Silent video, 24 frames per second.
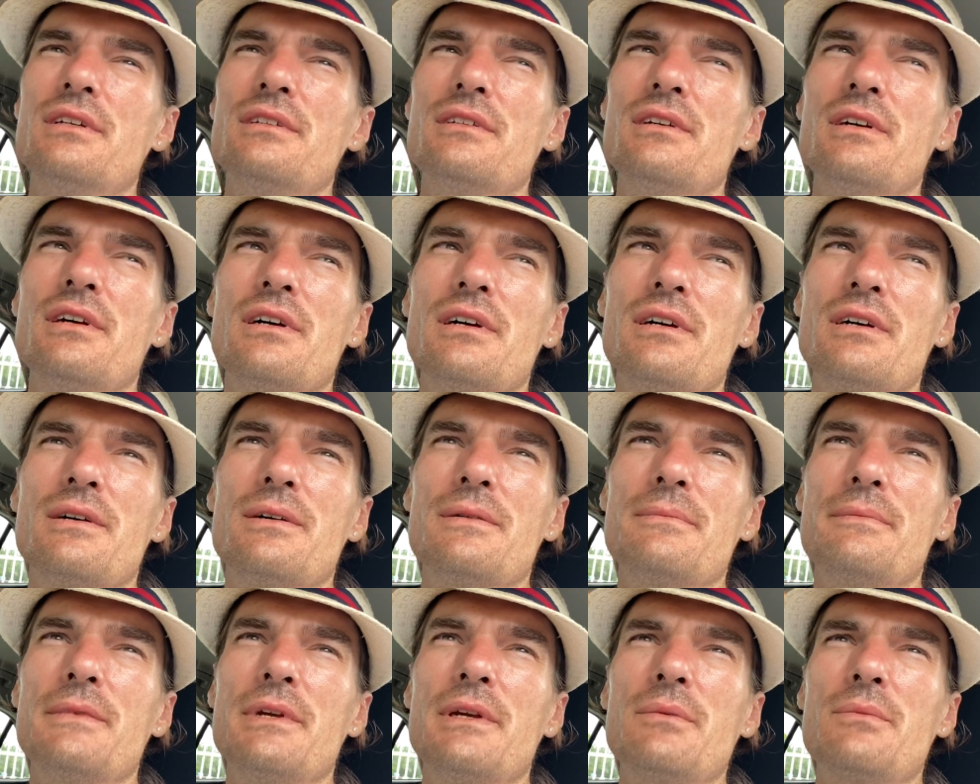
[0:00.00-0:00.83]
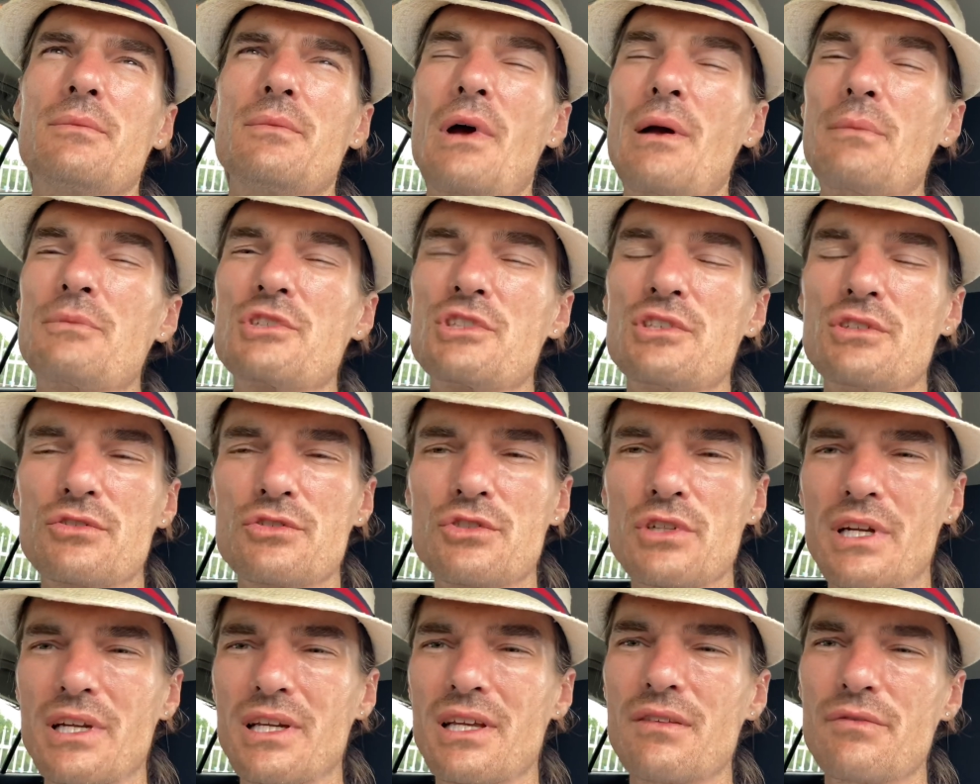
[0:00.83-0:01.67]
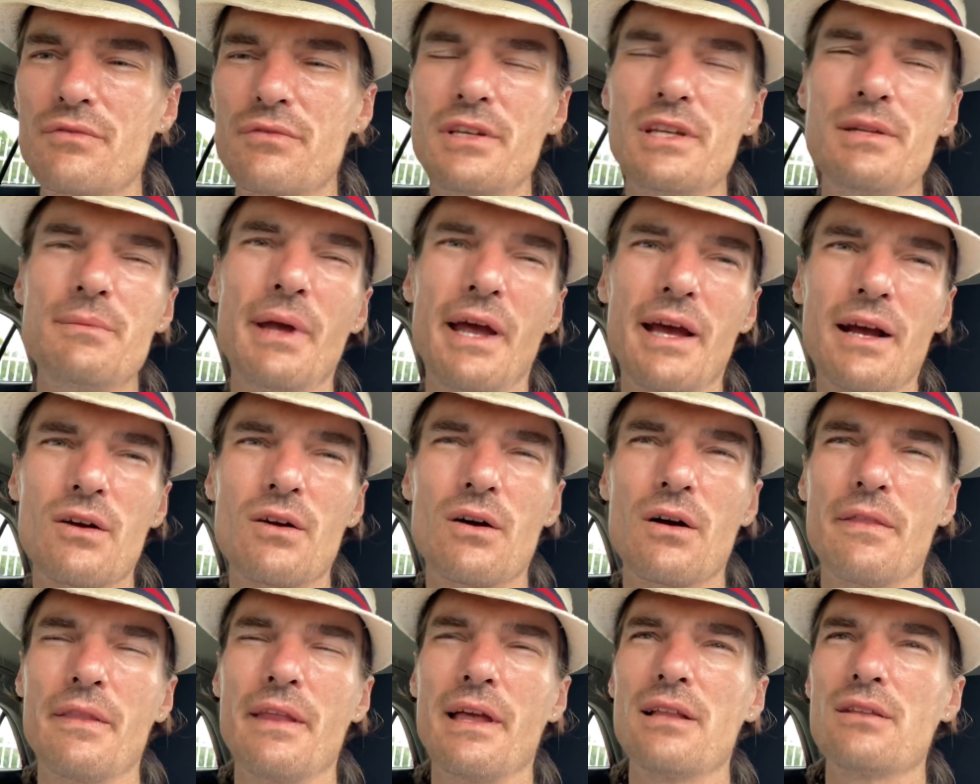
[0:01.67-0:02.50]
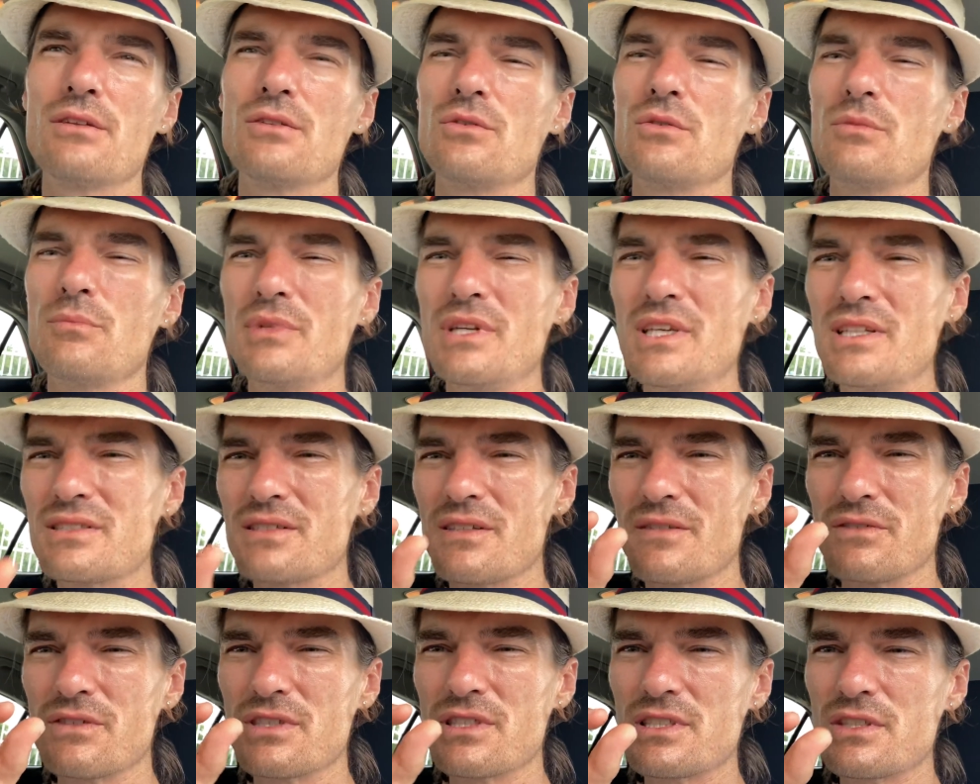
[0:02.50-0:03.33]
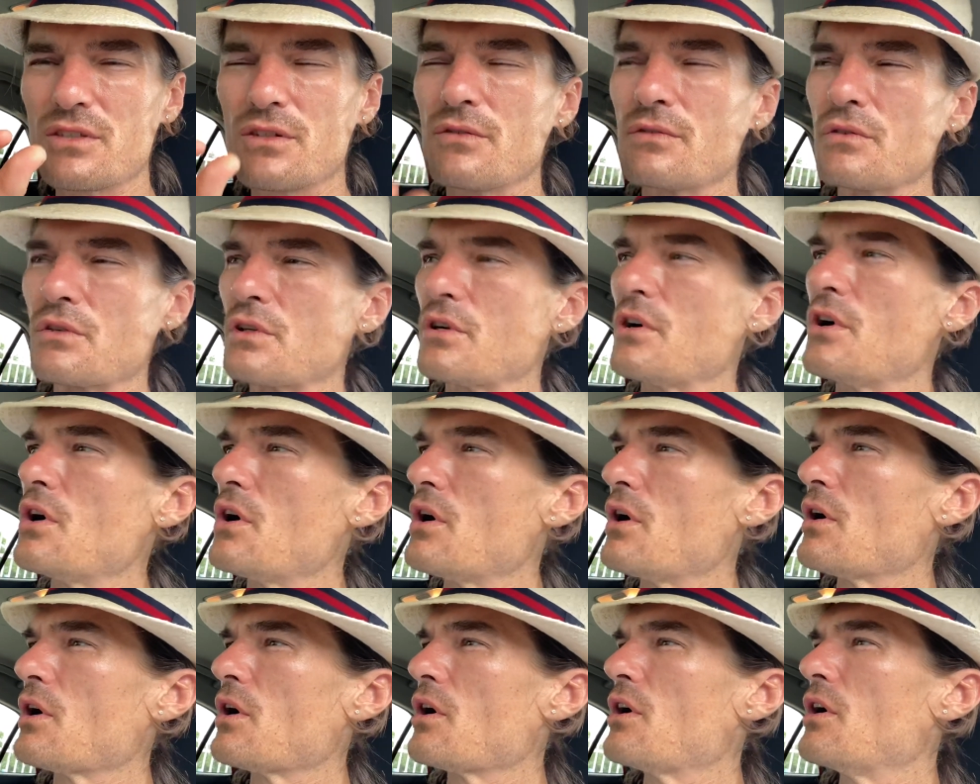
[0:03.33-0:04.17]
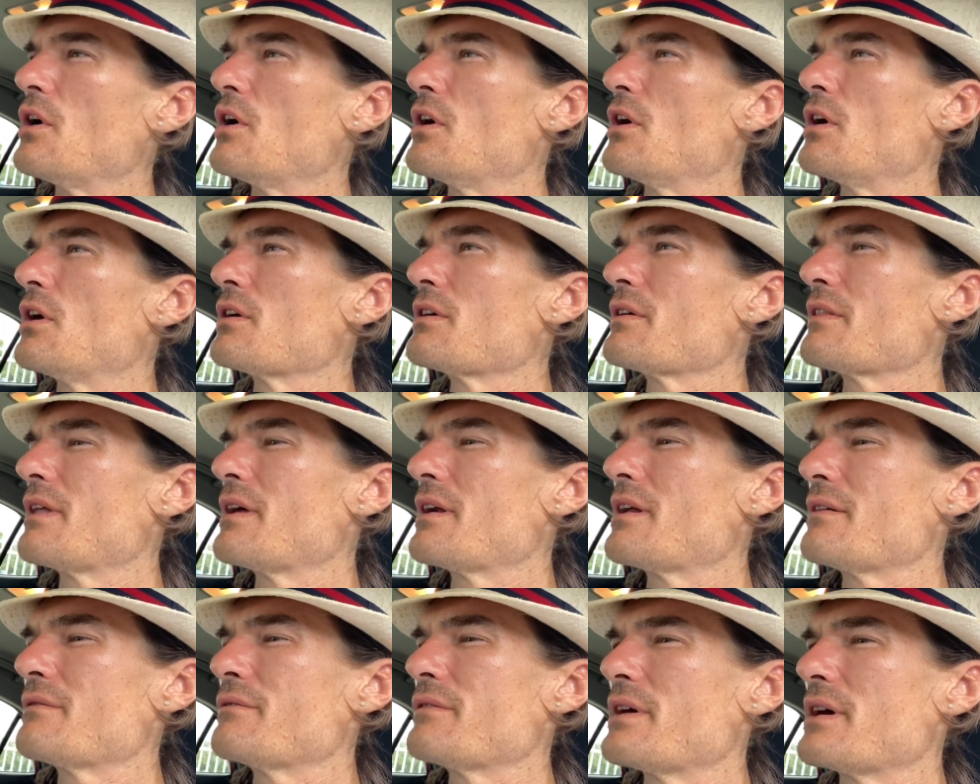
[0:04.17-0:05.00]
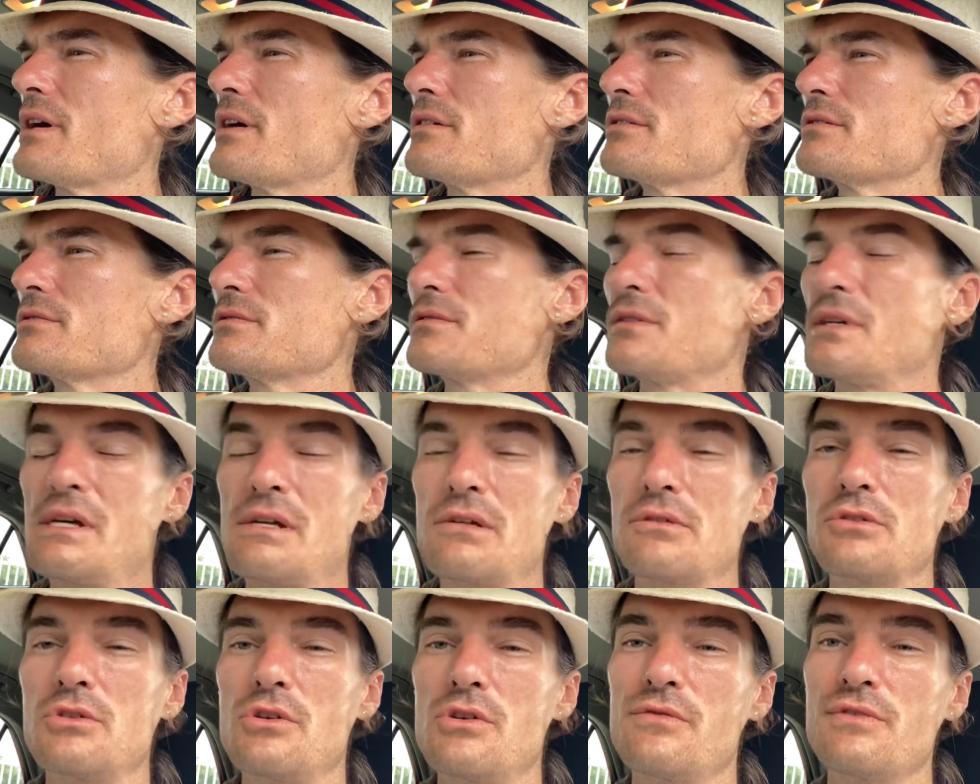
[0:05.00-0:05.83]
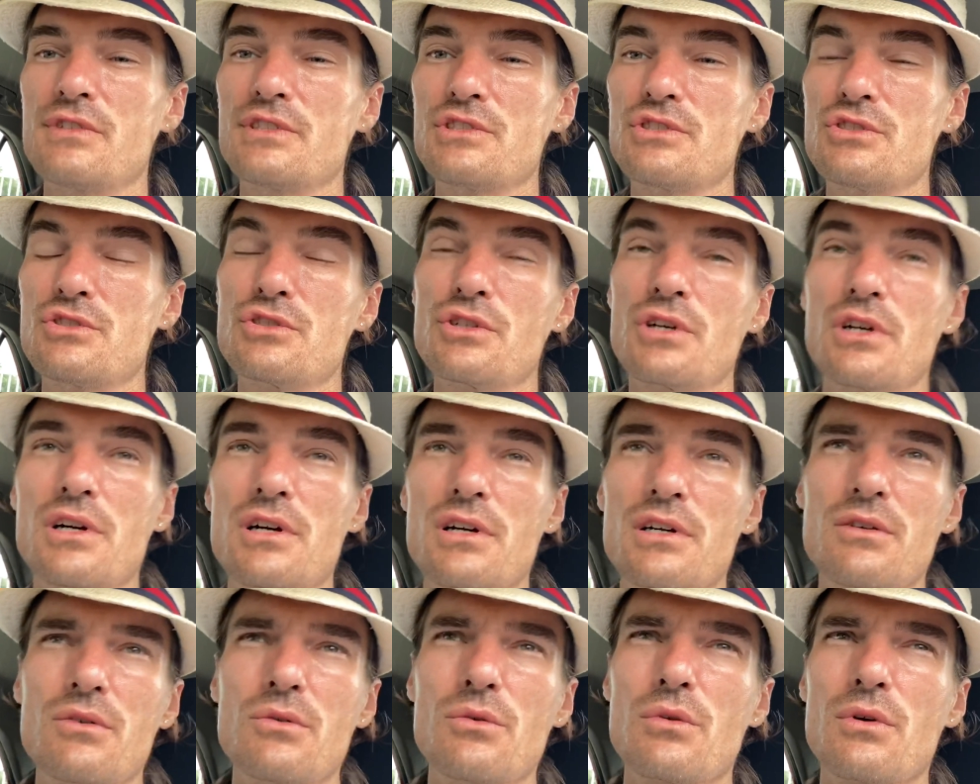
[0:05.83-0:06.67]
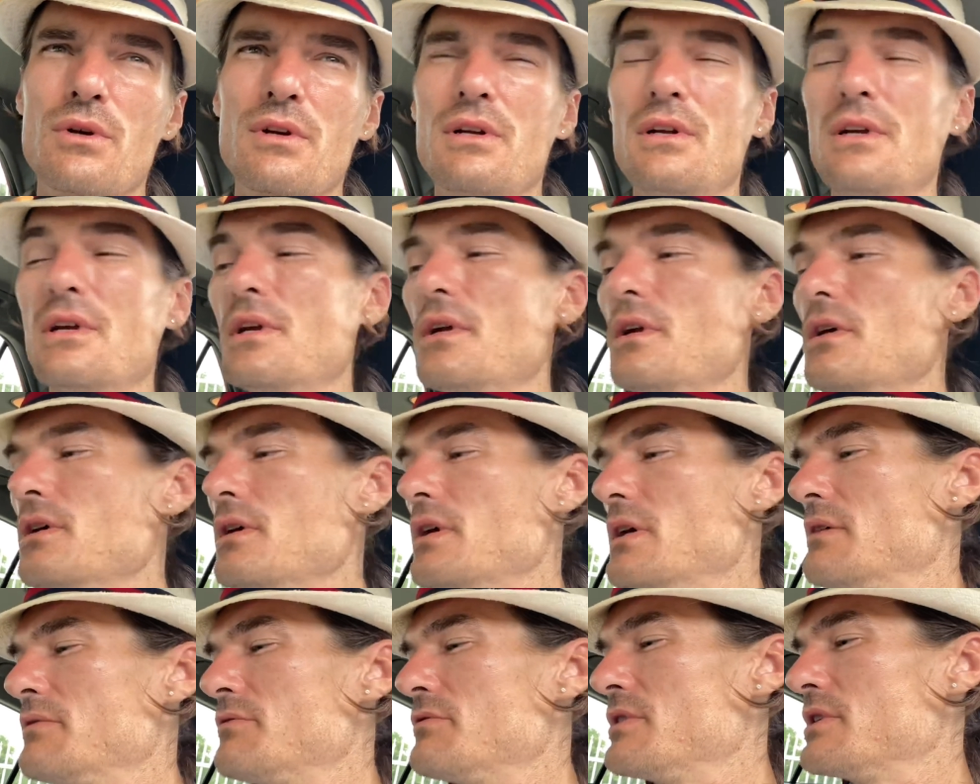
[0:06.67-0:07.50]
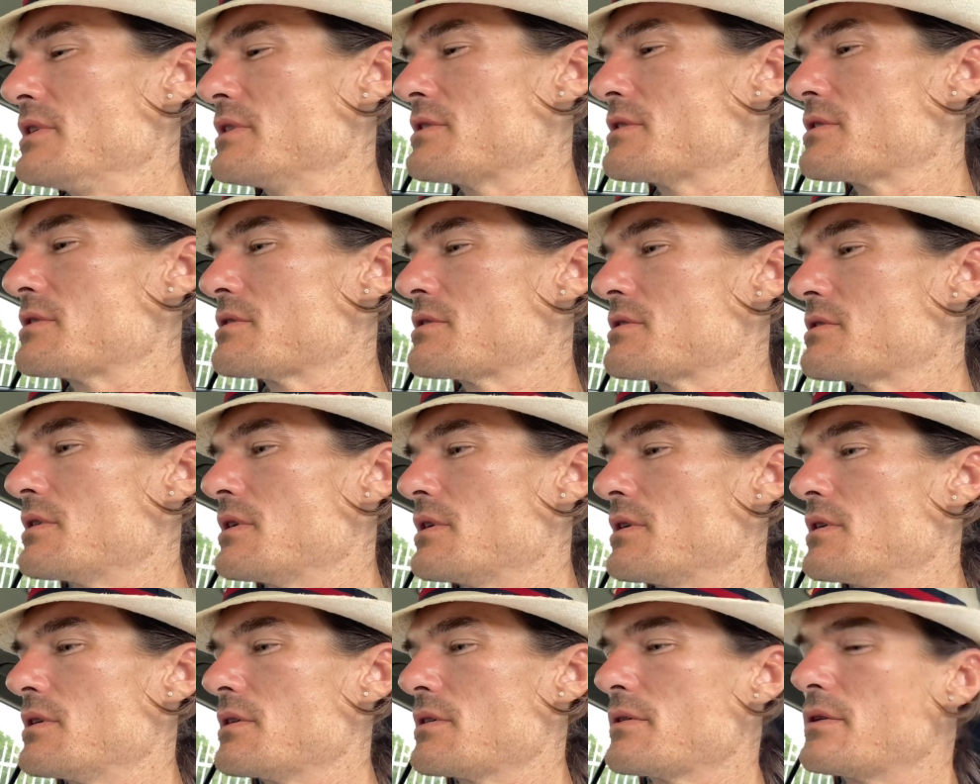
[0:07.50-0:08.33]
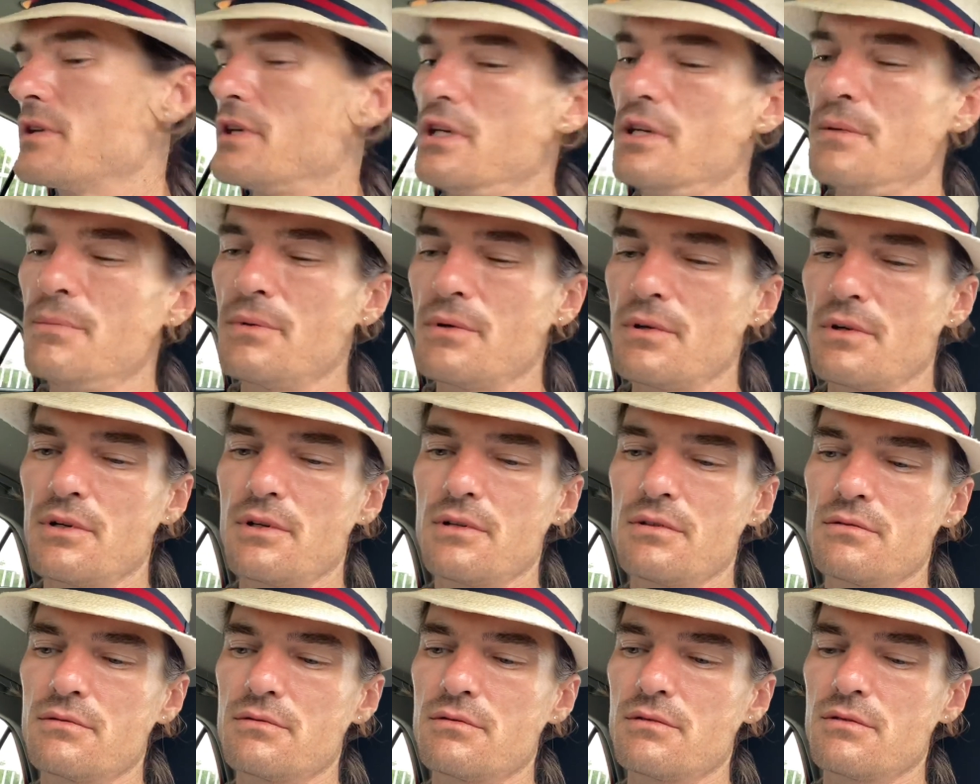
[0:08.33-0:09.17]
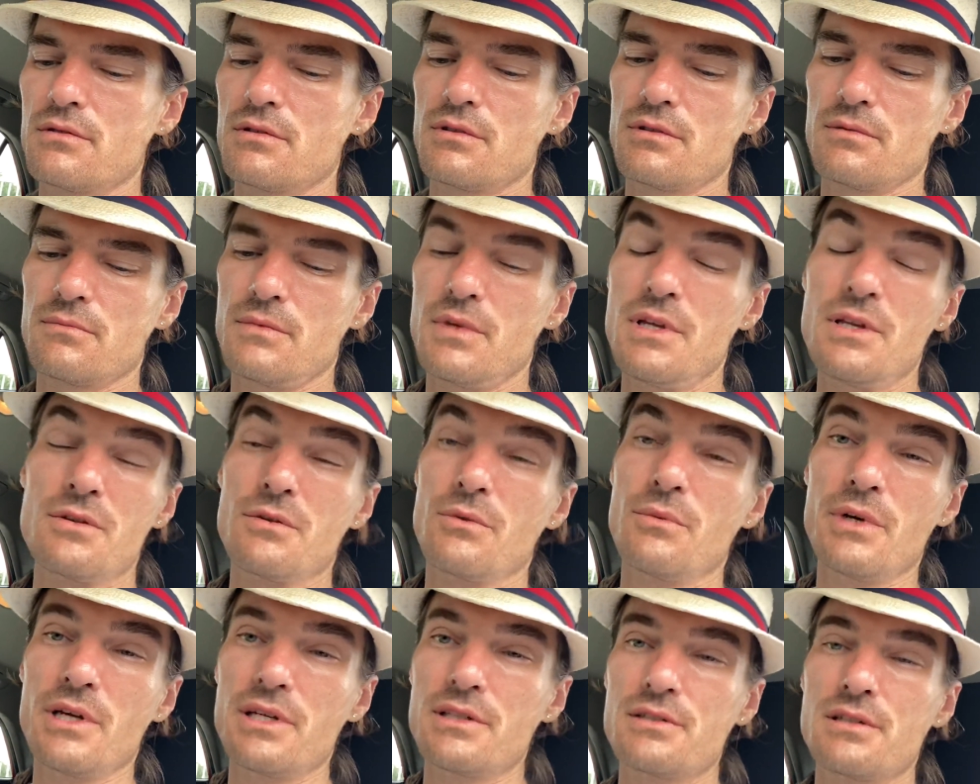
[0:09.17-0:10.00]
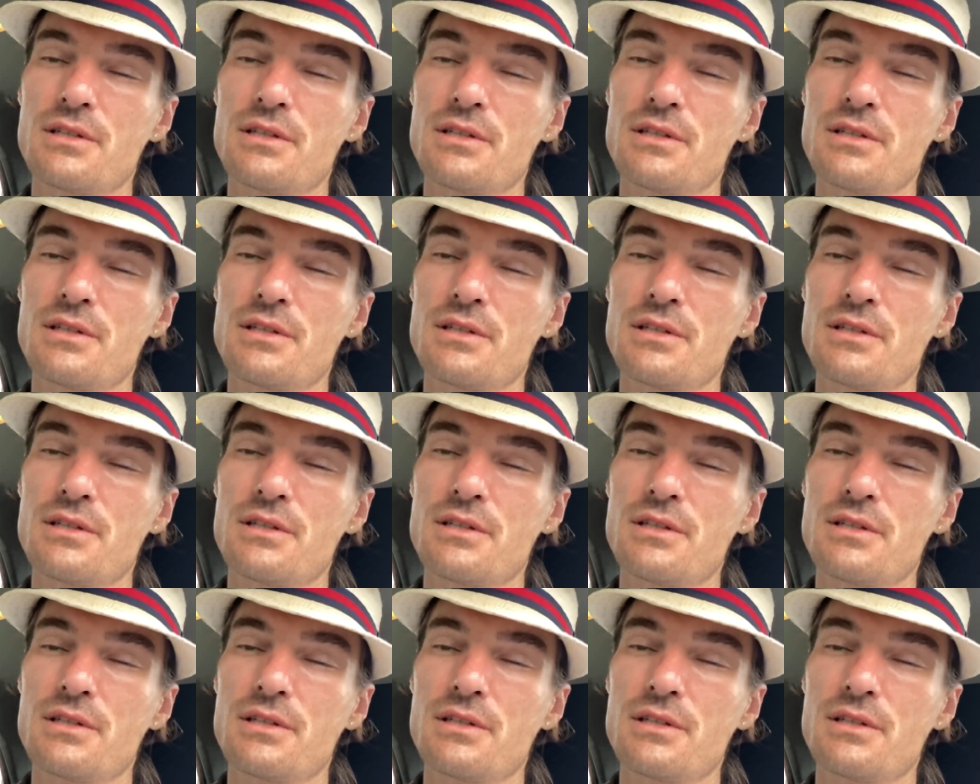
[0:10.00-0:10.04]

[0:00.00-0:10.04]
Um, and I'm still trying to get feedback on that little piece of silver Hong Kong that I found. I don't know if it's junk or if it's a uh, keeper. Um, either way, it's a